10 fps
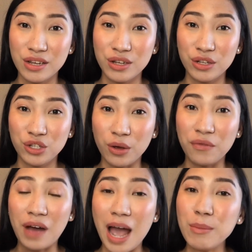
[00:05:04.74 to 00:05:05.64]
So
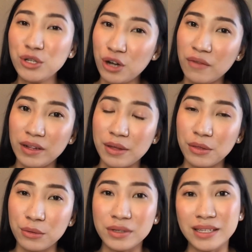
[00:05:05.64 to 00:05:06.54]
if I'm a travel
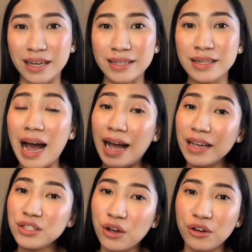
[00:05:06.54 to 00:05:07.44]
enthusiast, I
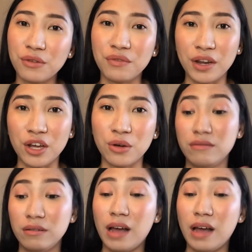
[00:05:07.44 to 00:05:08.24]
saw your video,